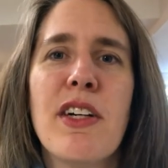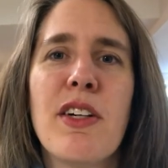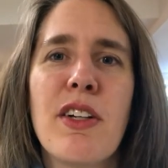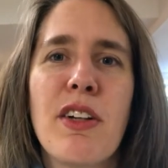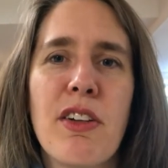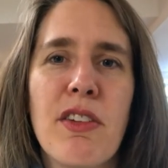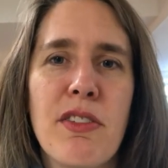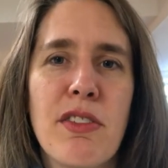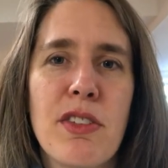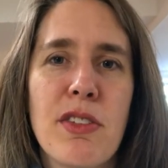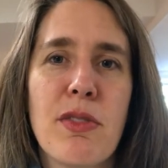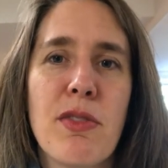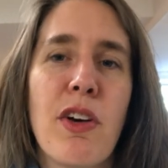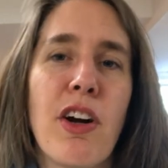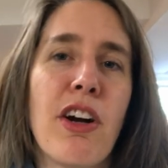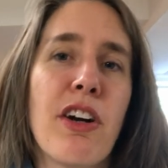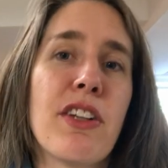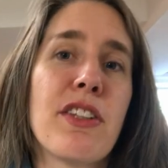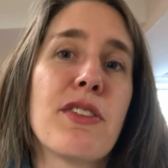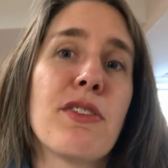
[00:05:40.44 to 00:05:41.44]
as
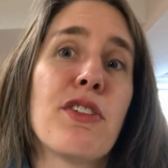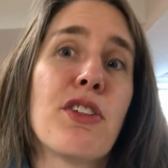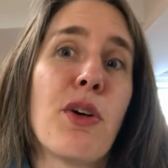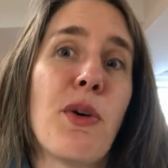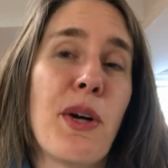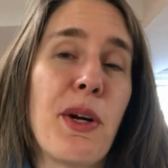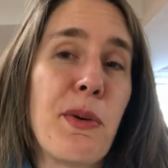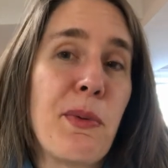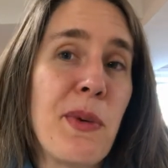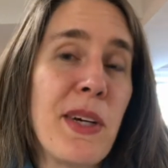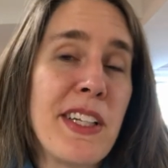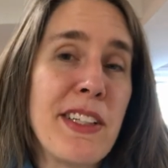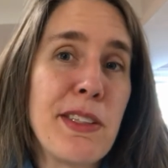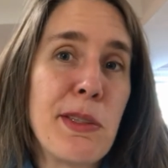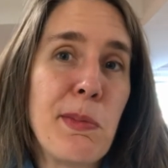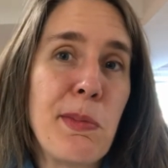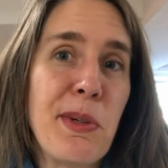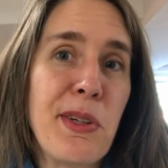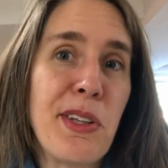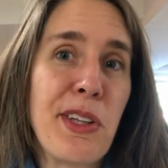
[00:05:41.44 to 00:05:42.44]
far as knowing when
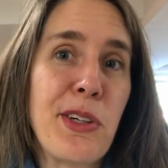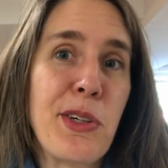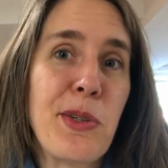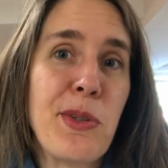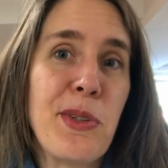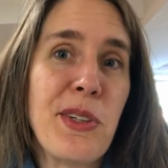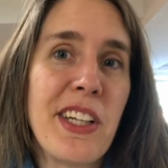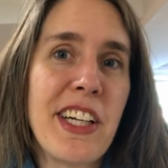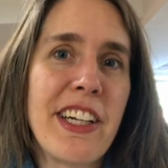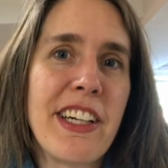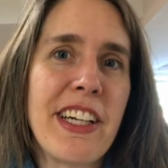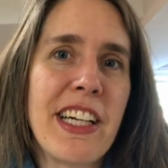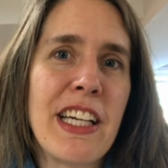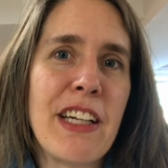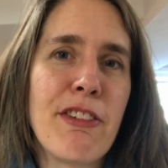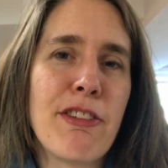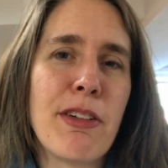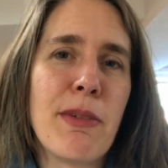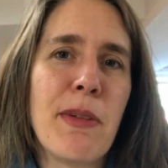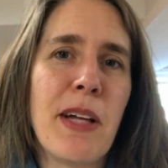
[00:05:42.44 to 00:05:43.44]
to pull the cool air
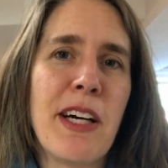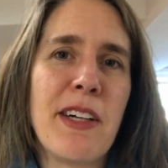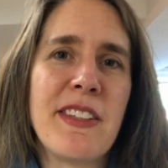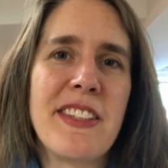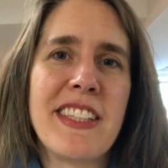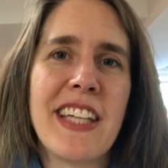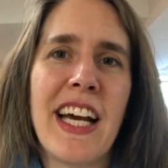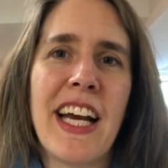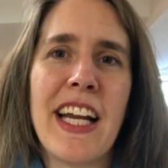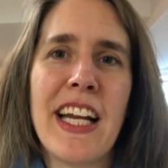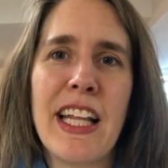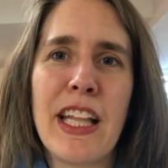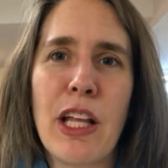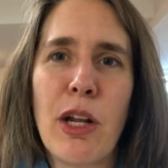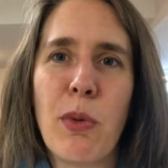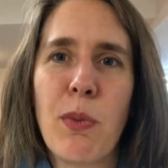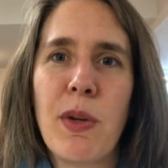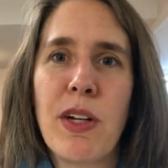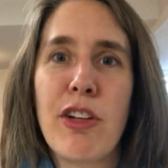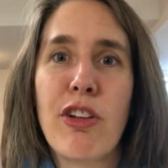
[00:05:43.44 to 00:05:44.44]
in from the outside and
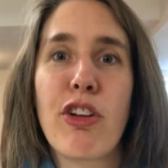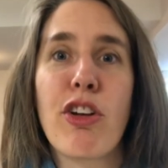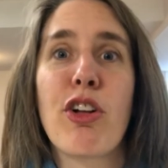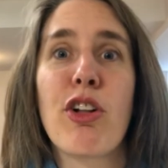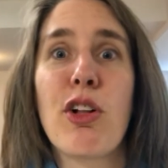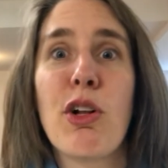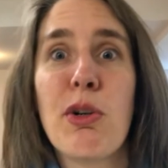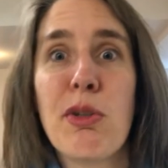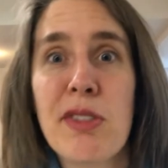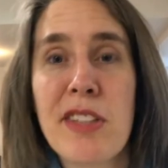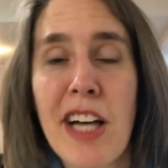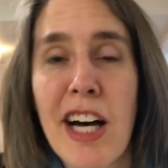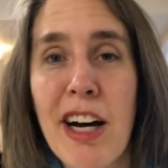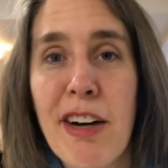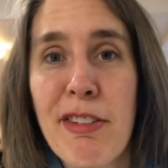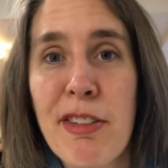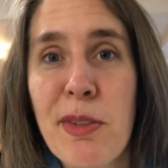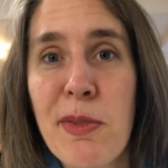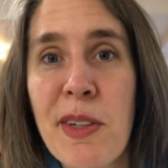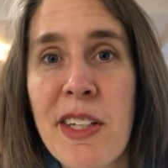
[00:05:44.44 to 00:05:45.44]
then when to close
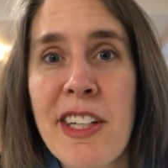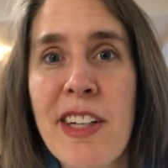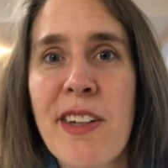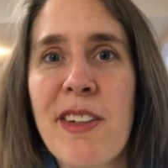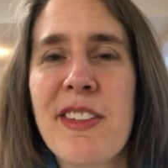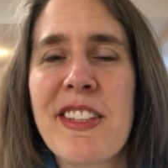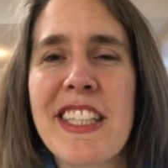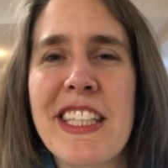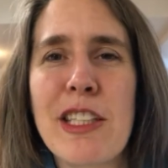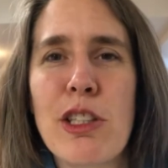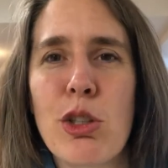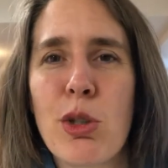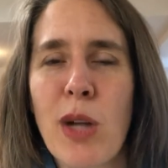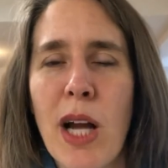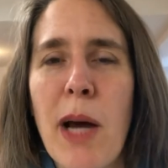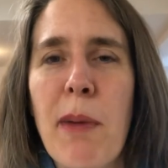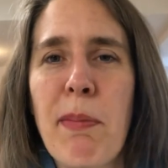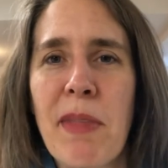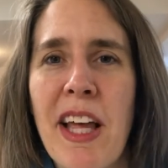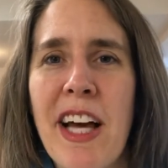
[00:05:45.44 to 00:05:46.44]
off the windows and
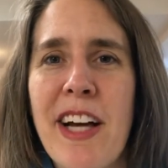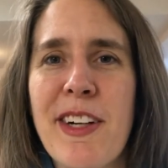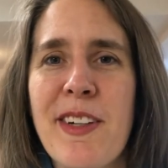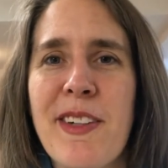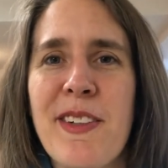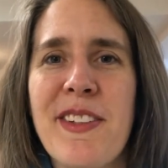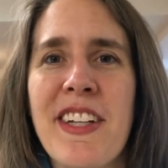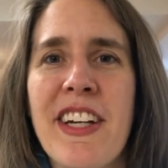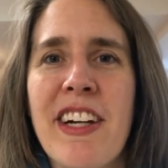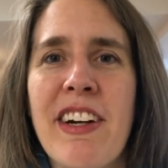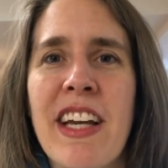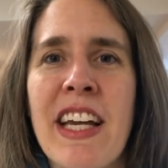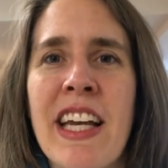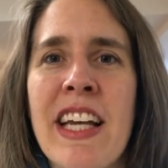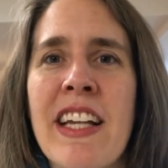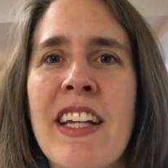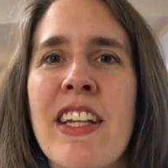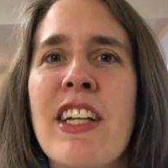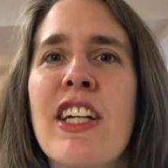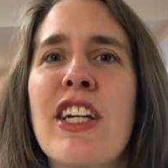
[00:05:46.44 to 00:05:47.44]
trap that cold air
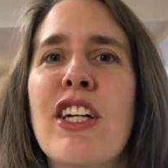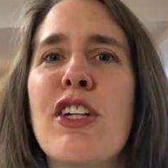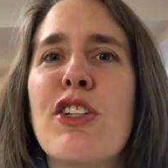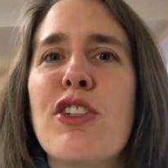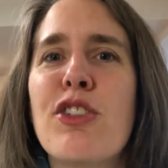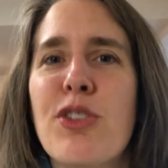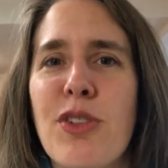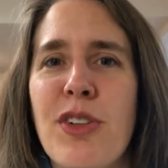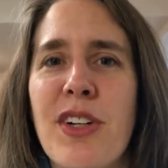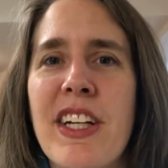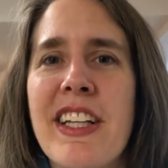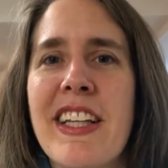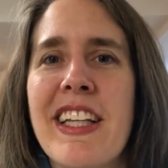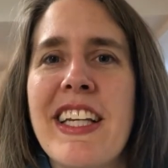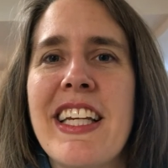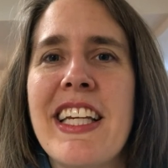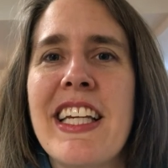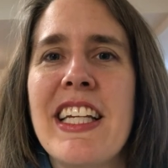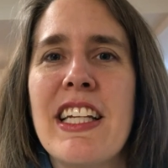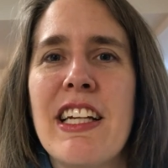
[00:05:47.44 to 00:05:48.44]
in during
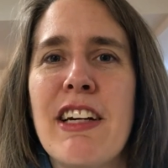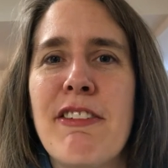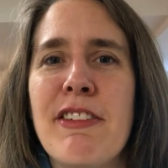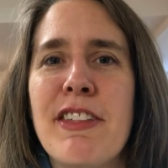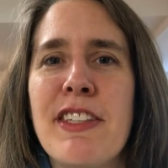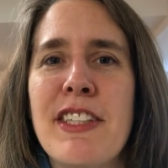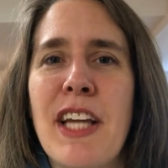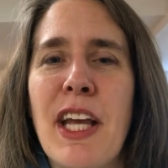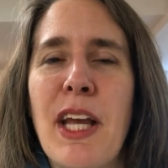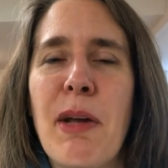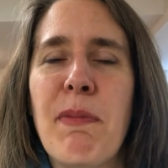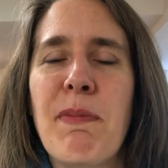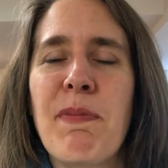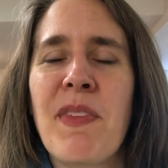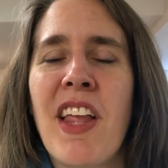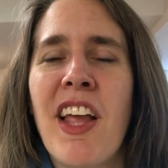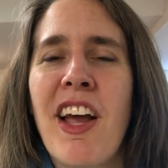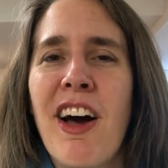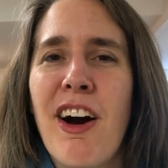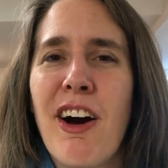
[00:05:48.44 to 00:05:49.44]
the heat of the day.
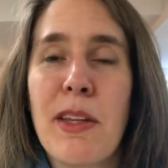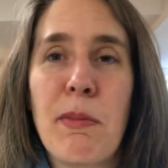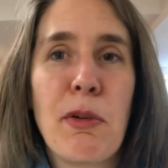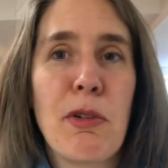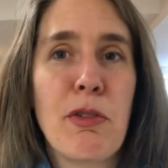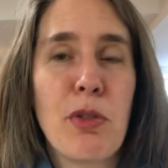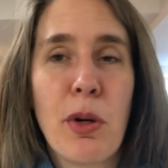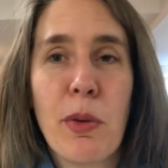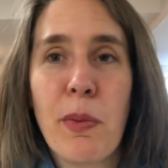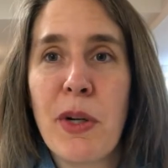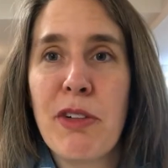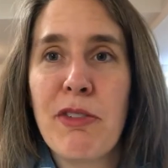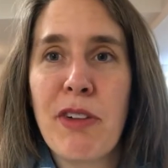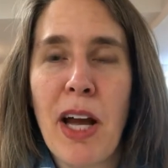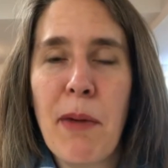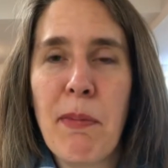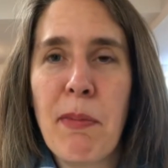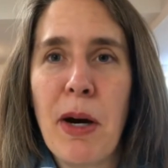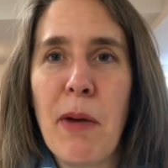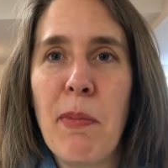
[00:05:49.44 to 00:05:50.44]
Before we
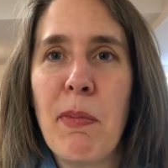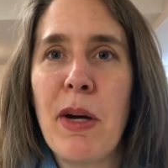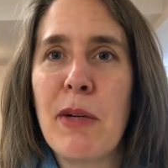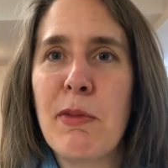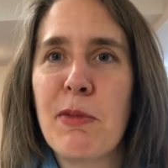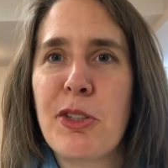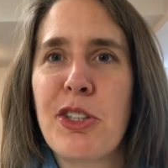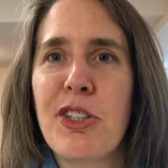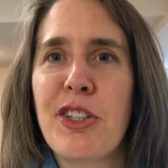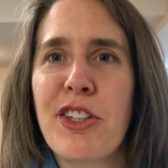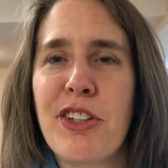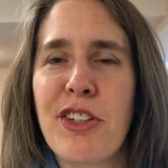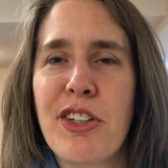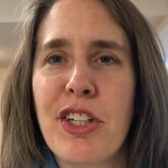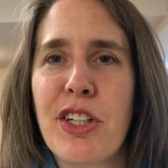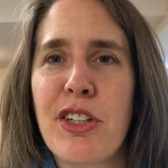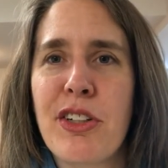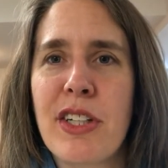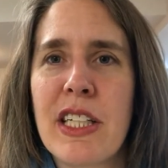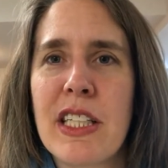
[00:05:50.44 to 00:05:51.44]
wrap up, I'm sure you're
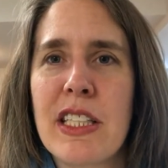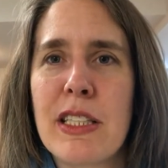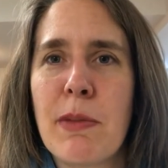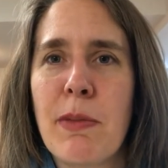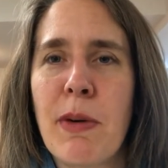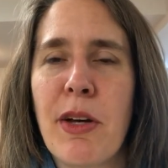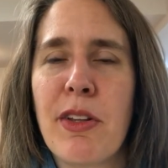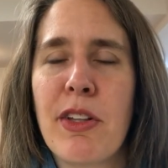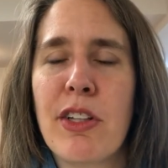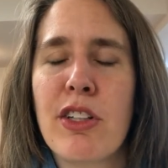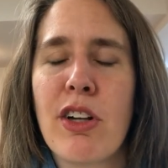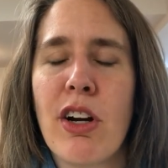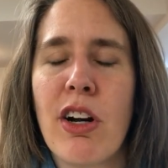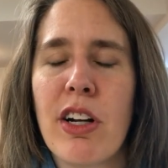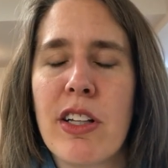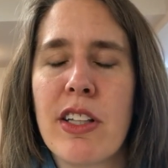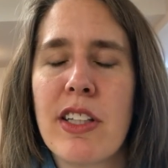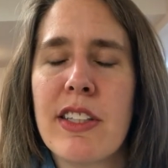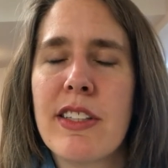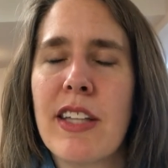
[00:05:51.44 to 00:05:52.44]
curious about the
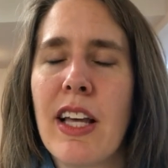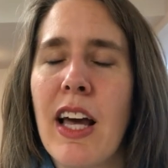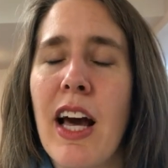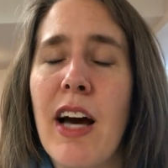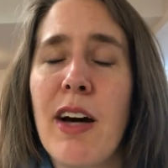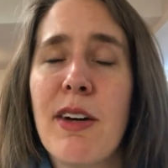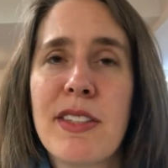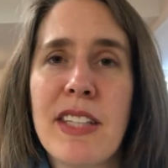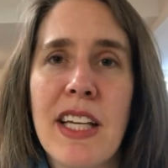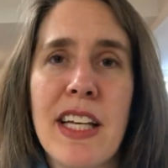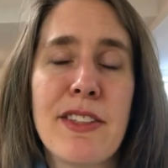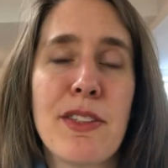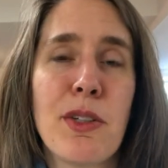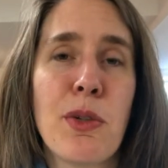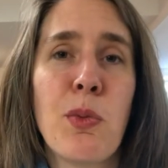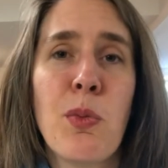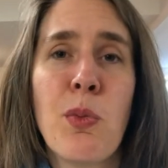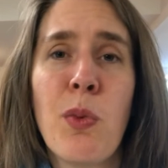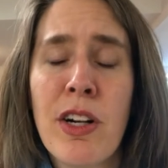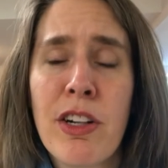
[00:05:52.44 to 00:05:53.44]
yard. This house has
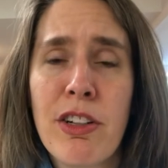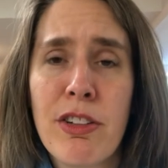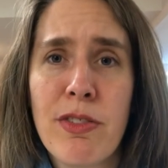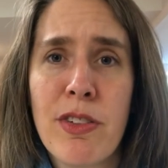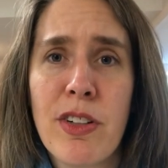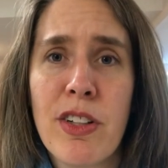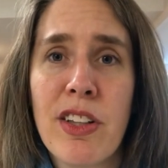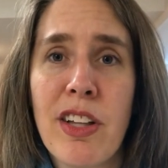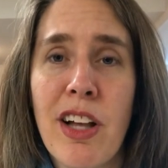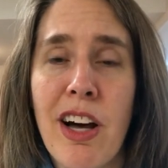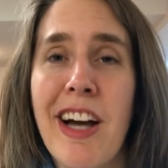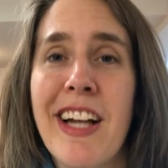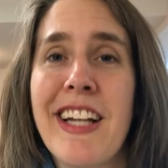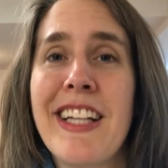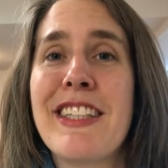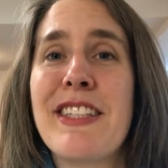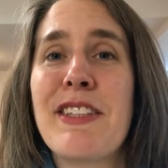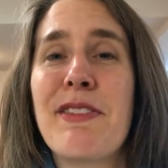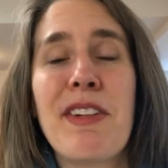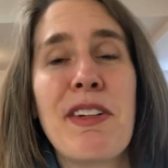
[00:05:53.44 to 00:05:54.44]
a wonderful
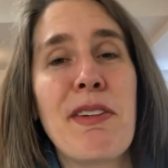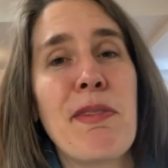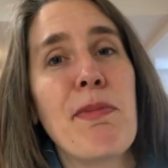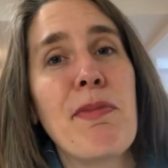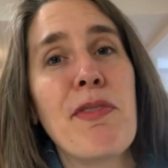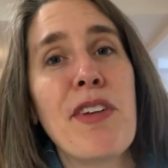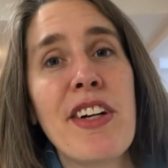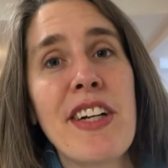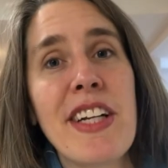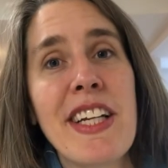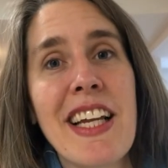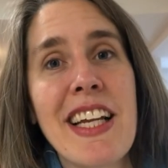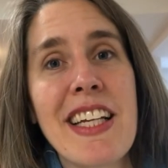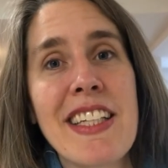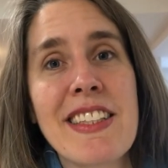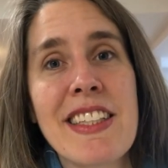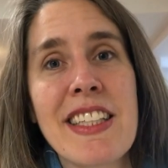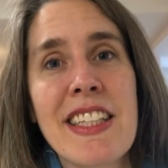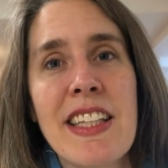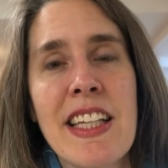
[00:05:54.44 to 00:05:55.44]
lot. It's been very nicely